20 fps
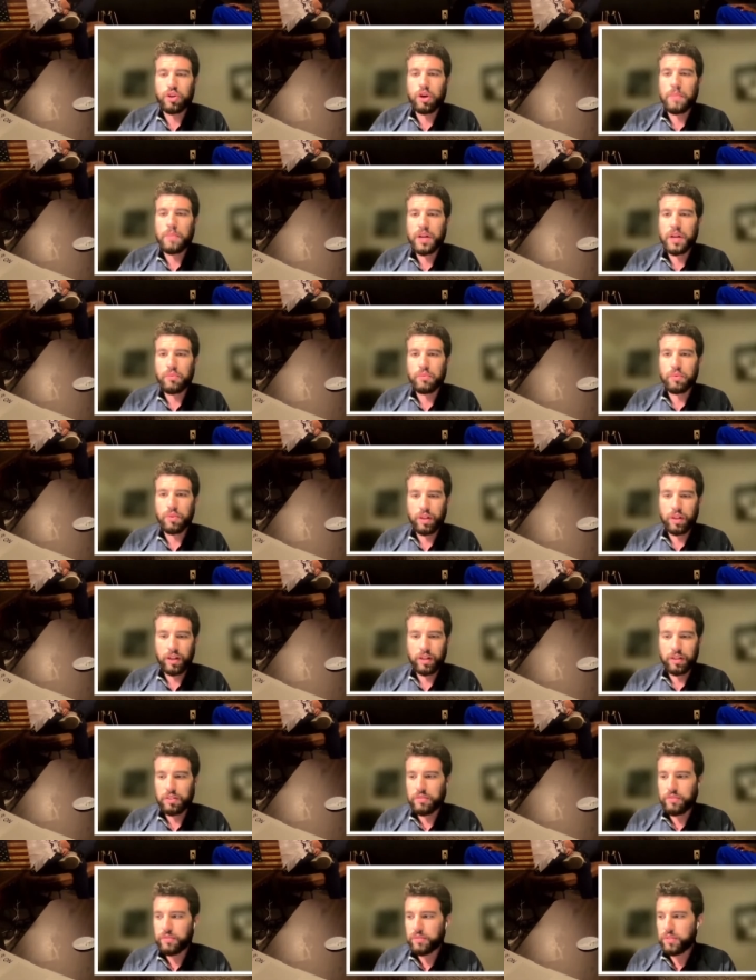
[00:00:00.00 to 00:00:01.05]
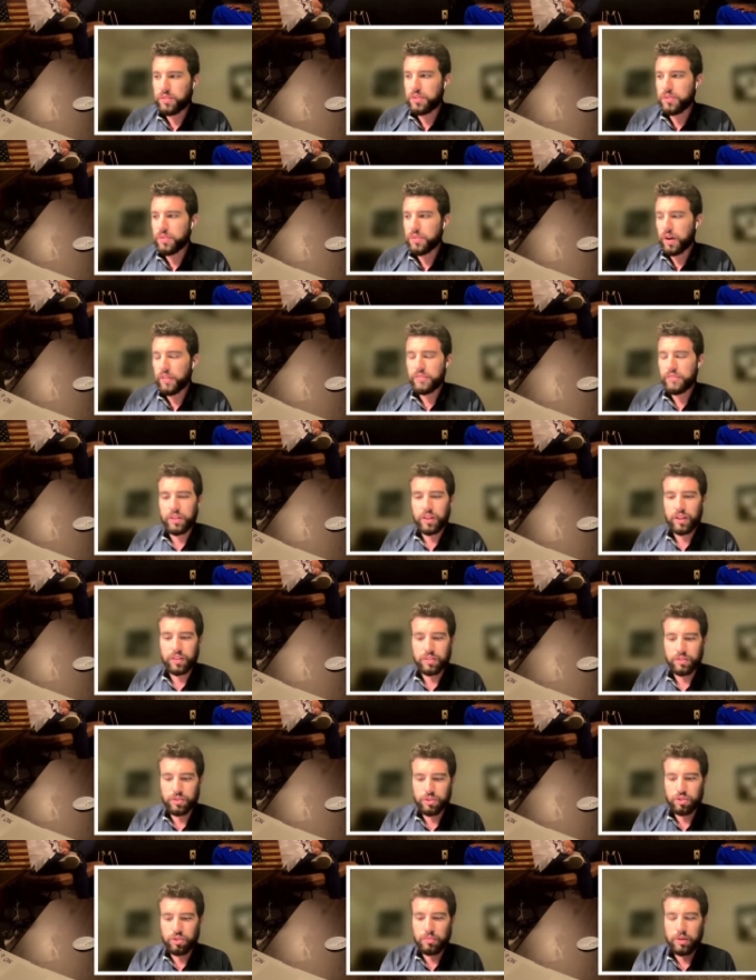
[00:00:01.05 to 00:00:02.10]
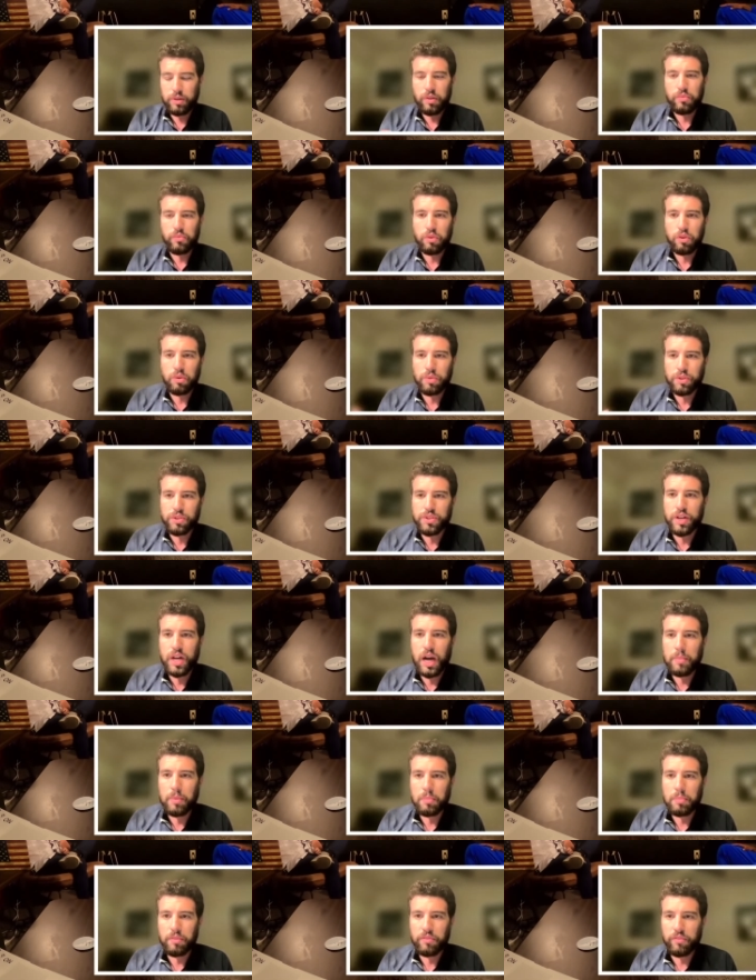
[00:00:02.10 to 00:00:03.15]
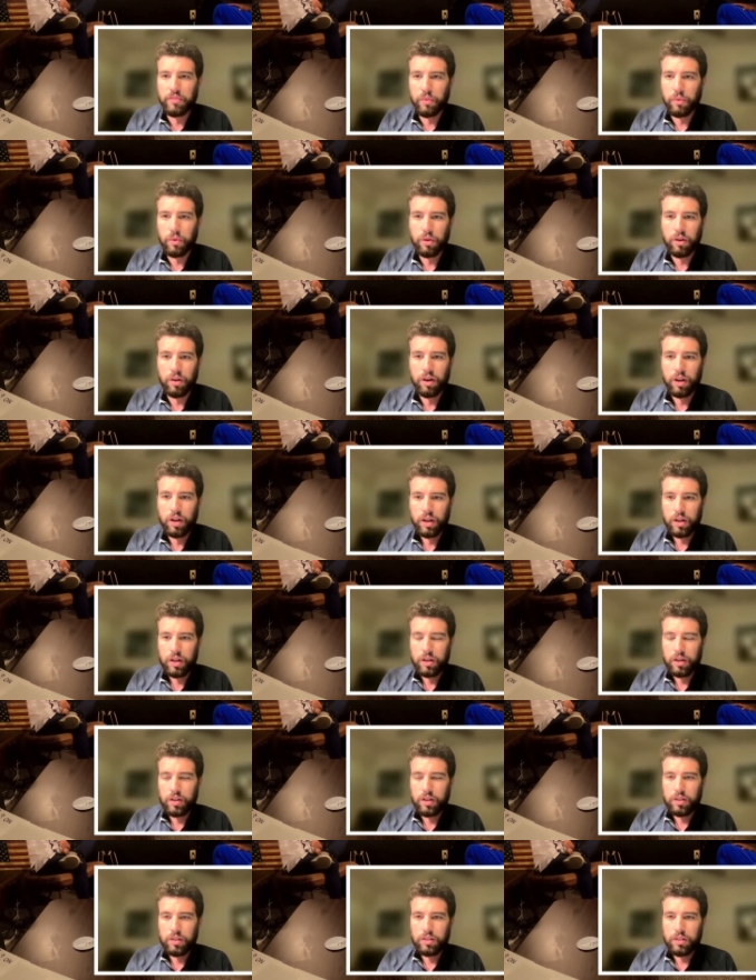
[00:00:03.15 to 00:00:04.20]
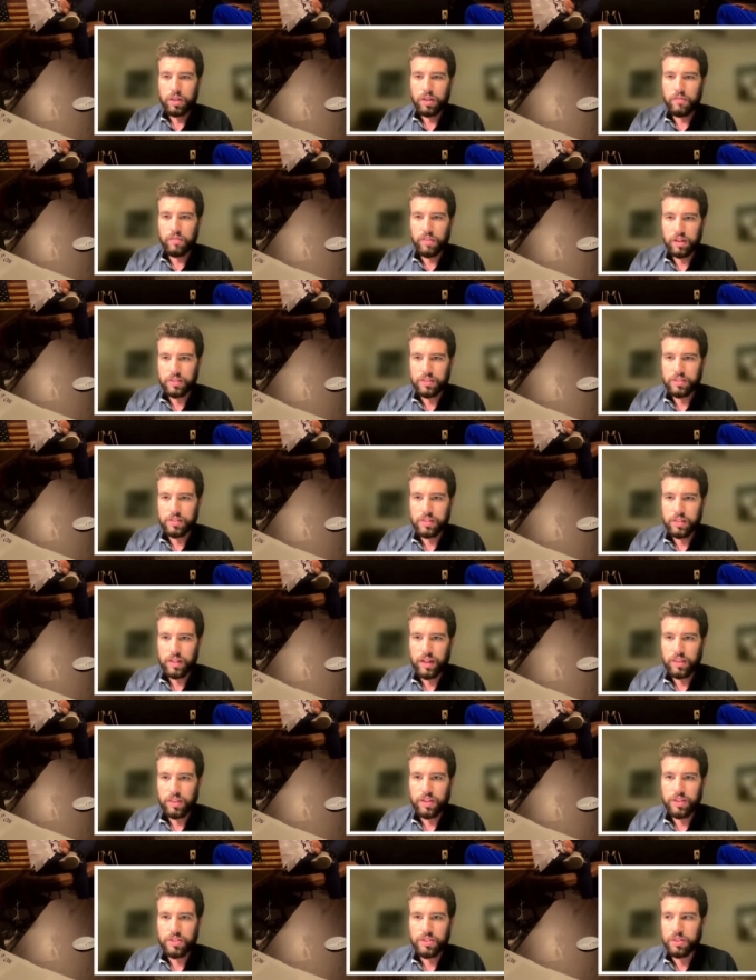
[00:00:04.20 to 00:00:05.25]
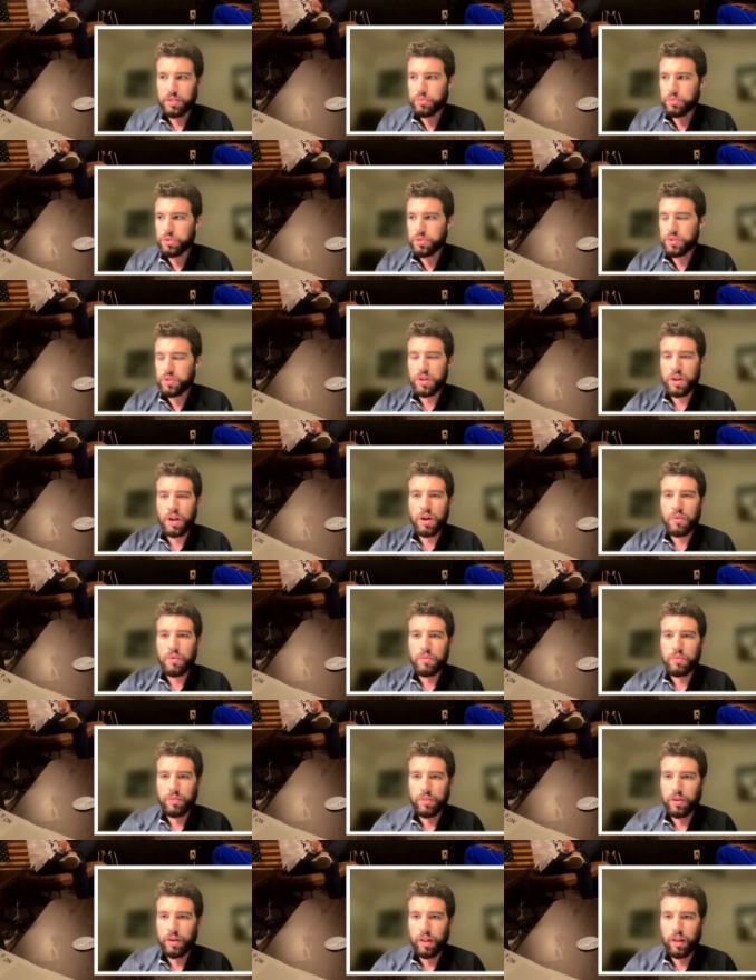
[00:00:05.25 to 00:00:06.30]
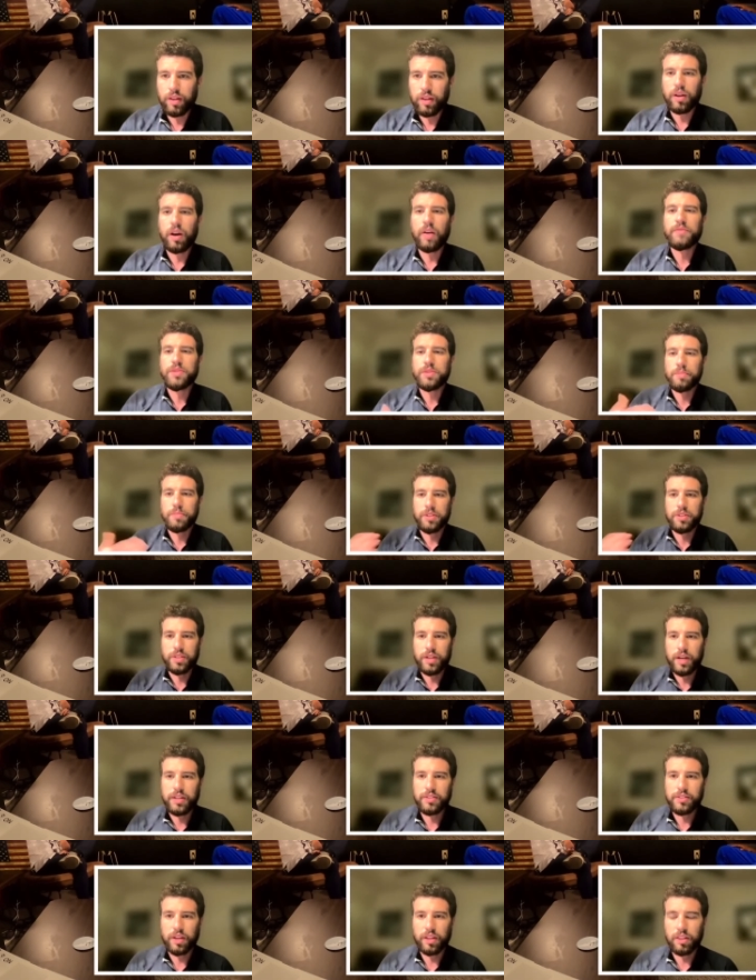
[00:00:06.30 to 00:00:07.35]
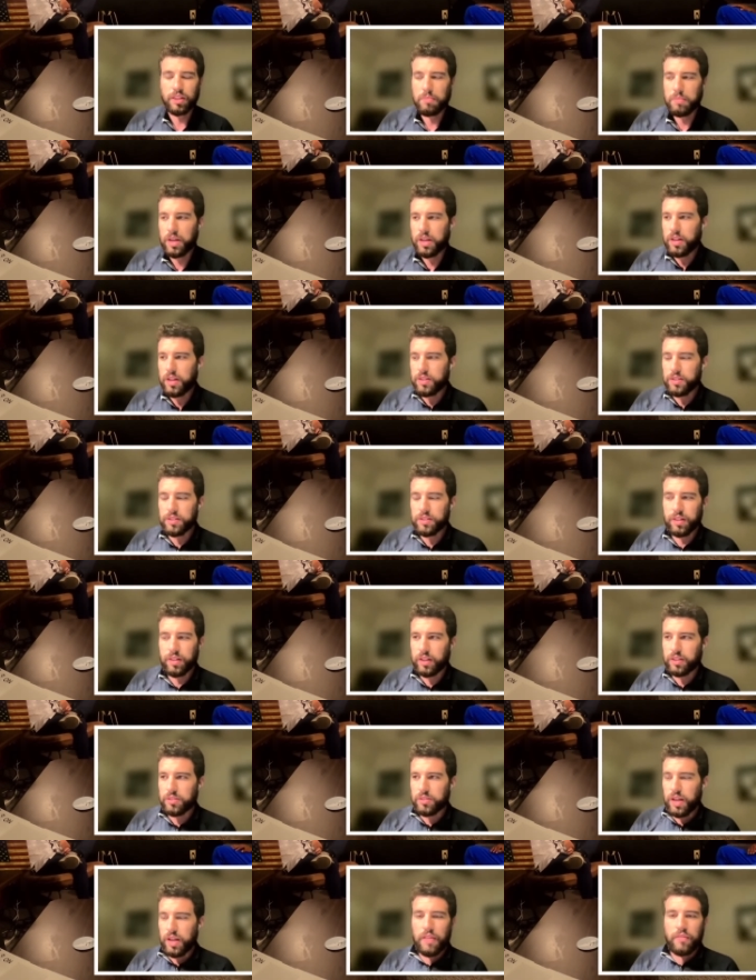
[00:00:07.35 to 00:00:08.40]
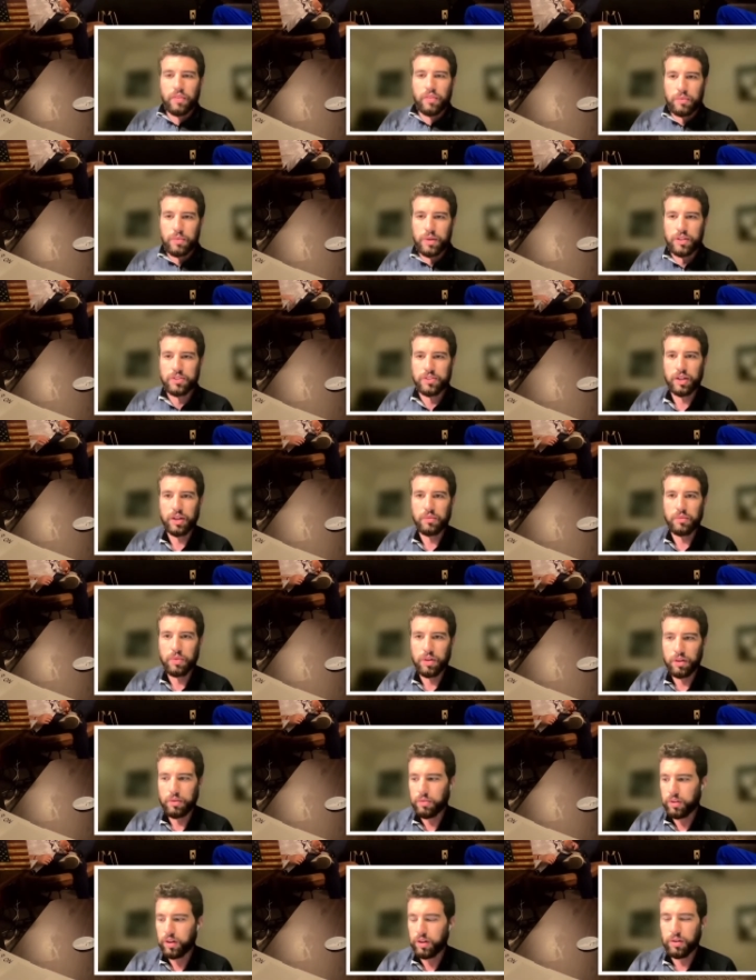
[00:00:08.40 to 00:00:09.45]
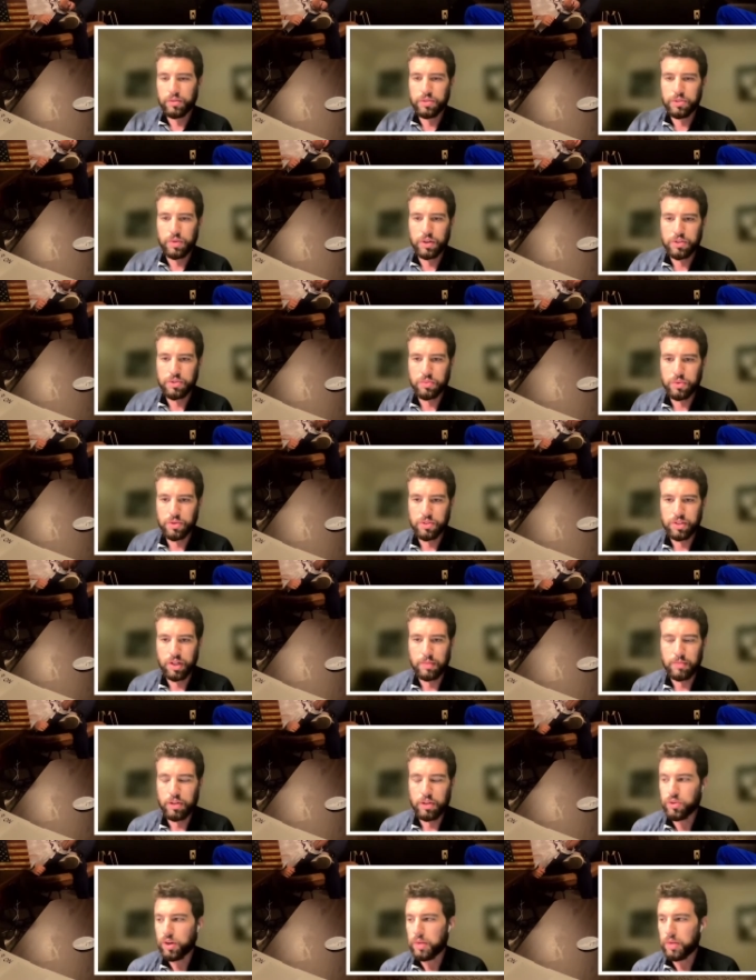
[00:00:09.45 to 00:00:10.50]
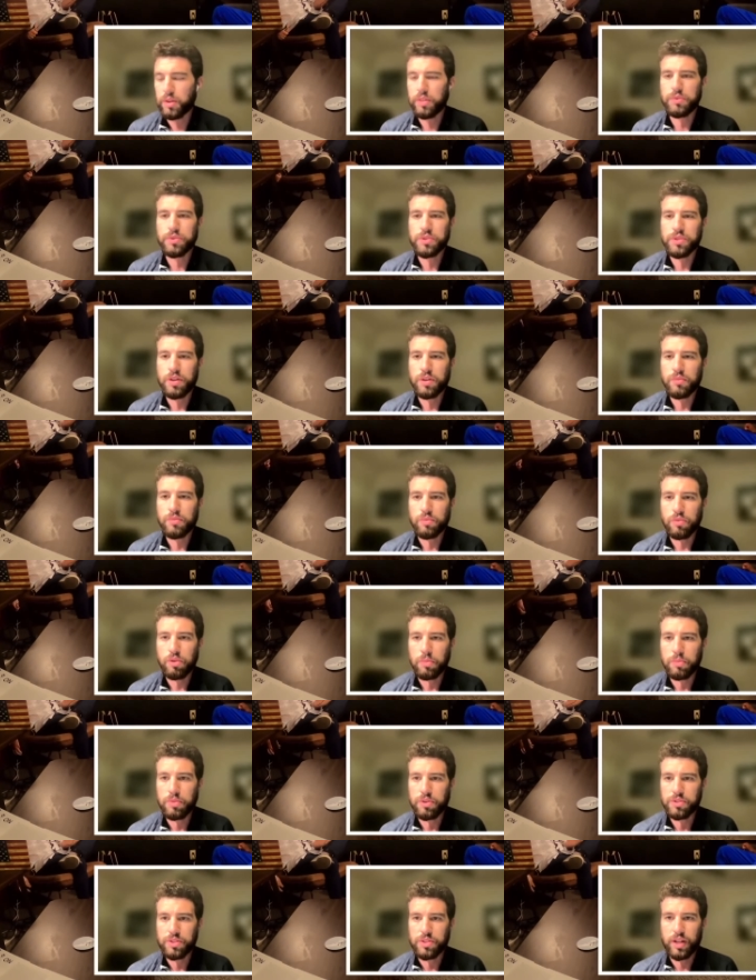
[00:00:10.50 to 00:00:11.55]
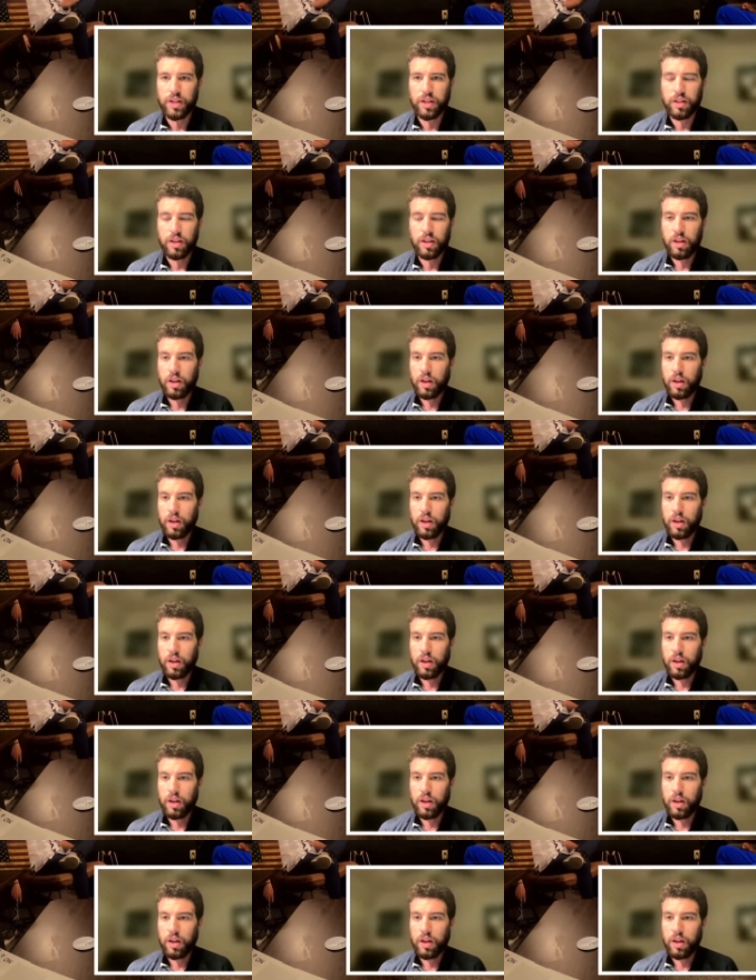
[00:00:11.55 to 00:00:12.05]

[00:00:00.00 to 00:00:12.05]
so many, like, I feel like there's so many rumors that happened before events like this, and there was no, like, obviously, besides, like, the media, like, every week saying, well, is Russell Wilson going to be traded? But there was no rumors, like,